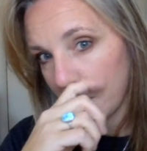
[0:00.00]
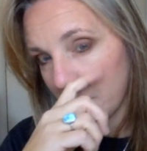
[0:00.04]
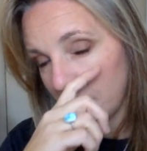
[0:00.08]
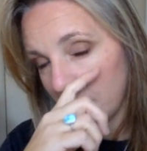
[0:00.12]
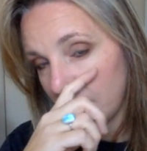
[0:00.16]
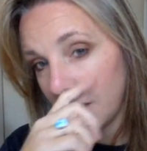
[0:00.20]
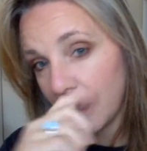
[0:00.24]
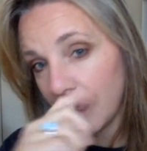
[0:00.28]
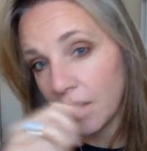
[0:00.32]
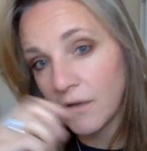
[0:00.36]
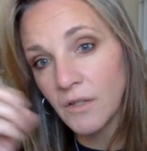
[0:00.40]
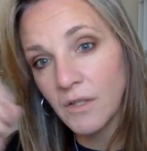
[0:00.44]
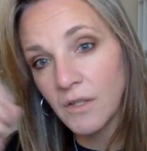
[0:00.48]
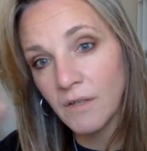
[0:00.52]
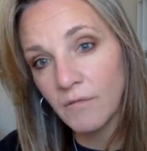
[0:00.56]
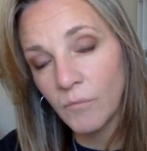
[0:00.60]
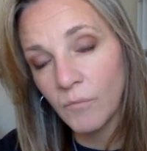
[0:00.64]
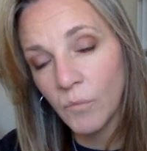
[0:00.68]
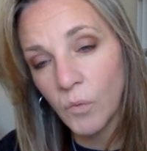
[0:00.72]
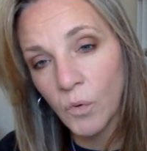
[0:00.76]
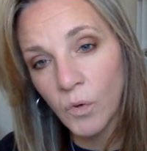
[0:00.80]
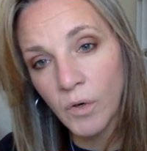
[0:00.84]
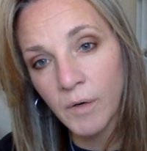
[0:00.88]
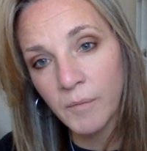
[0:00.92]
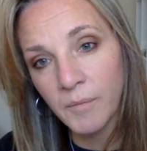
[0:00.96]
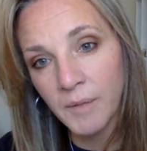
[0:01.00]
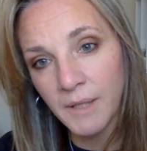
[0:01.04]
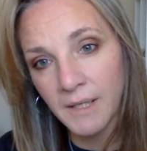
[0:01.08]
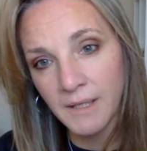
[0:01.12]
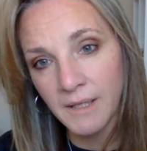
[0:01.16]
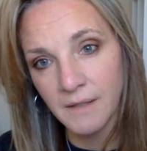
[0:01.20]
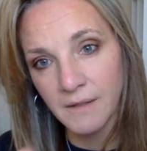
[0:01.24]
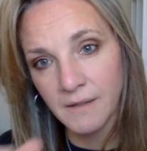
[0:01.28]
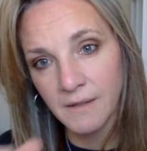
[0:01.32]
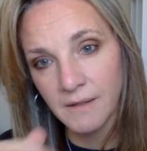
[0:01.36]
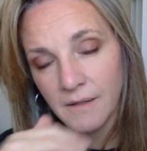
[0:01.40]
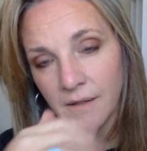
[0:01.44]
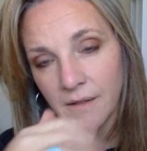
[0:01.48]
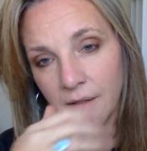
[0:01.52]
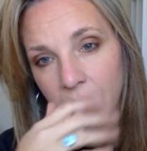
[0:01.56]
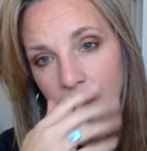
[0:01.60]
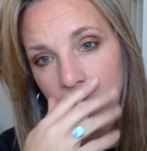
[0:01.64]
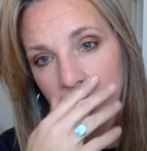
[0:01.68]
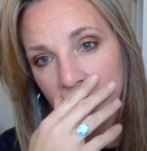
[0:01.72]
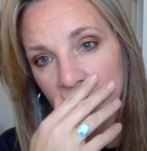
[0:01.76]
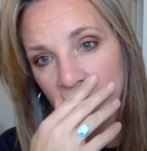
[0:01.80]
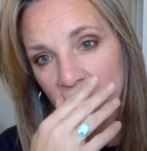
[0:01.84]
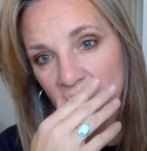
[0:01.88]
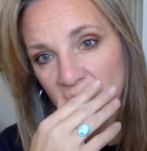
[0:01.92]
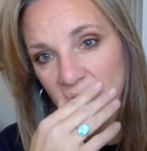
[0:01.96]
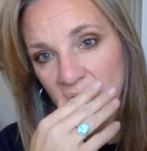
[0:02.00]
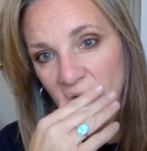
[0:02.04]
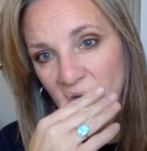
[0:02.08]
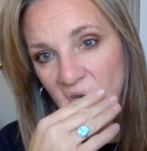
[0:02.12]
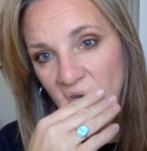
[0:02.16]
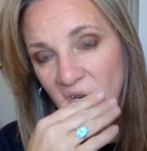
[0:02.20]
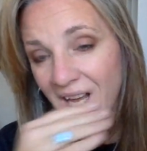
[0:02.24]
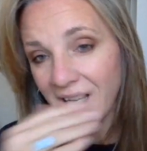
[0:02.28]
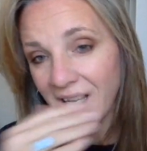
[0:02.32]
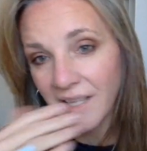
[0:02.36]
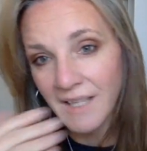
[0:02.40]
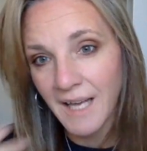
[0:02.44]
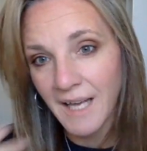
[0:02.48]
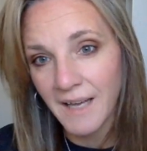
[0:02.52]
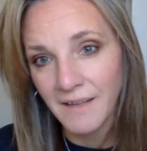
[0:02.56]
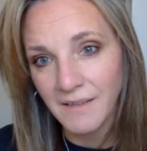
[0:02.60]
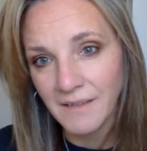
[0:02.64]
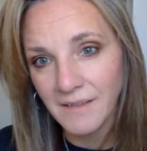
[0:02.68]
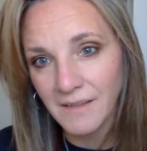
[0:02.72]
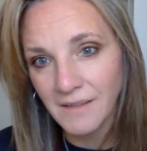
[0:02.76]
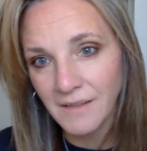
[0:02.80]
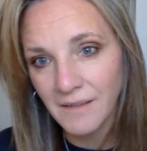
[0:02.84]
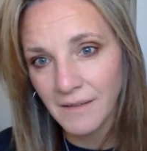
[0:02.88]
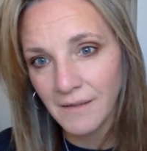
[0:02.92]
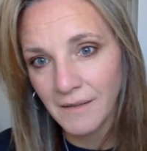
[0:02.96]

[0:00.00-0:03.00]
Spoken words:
The energy of more peace, not less.